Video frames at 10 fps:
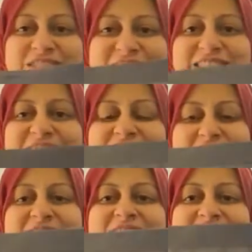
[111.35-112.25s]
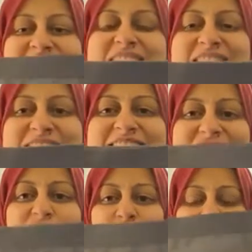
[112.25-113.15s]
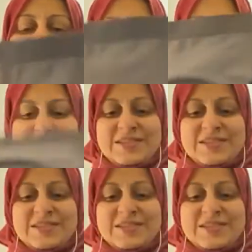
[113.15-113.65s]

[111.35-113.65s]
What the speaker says: This is it. This is your knickers.